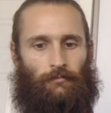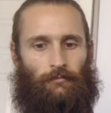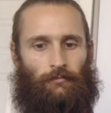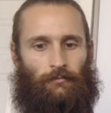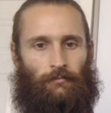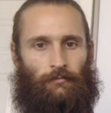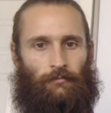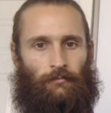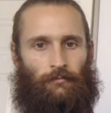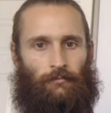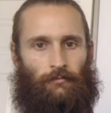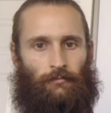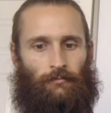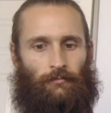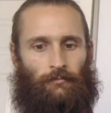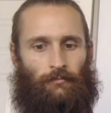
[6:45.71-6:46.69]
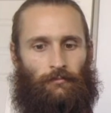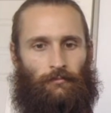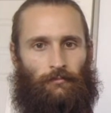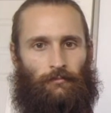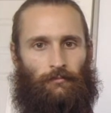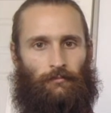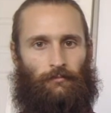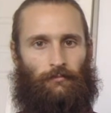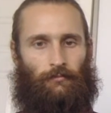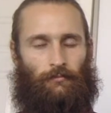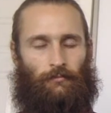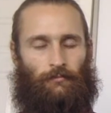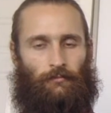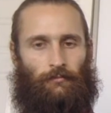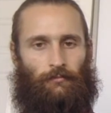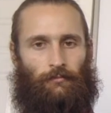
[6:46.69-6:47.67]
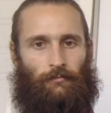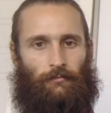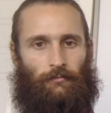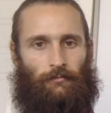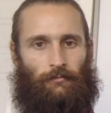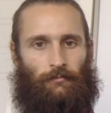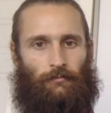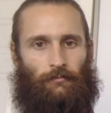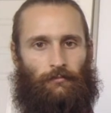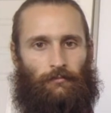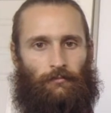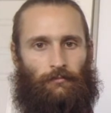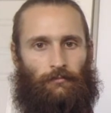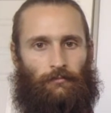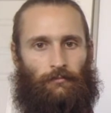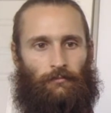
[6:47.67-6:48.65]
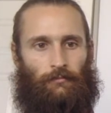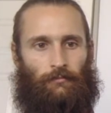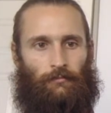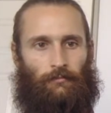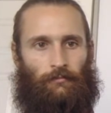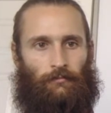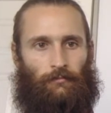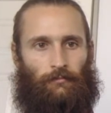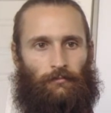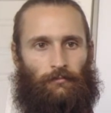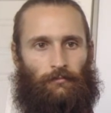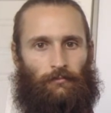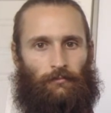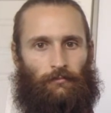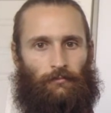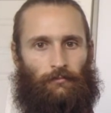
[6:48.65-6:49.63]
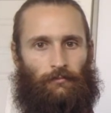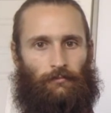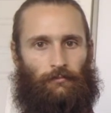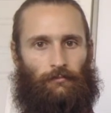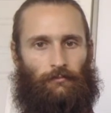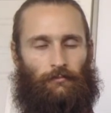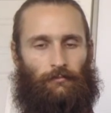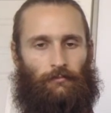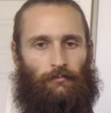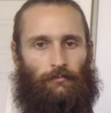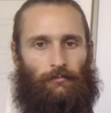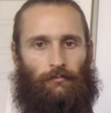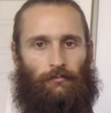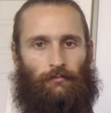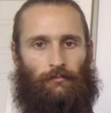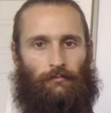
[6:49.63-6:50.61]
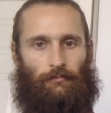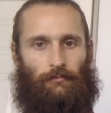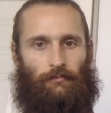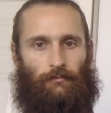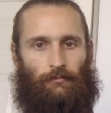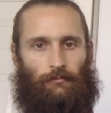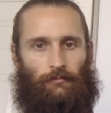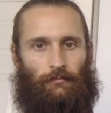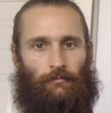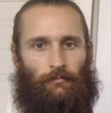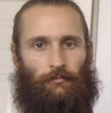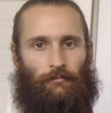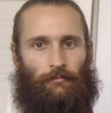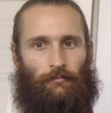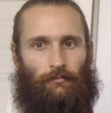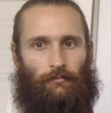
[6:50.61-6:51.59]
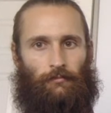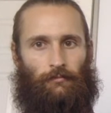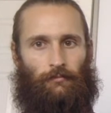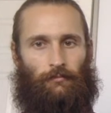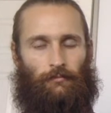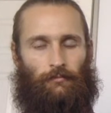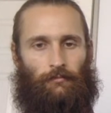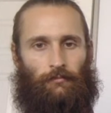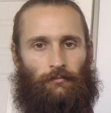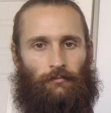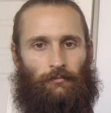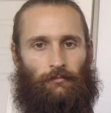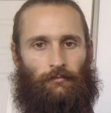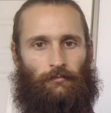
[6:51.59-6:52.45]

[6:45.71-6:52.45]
No words are spoken by the person on screen.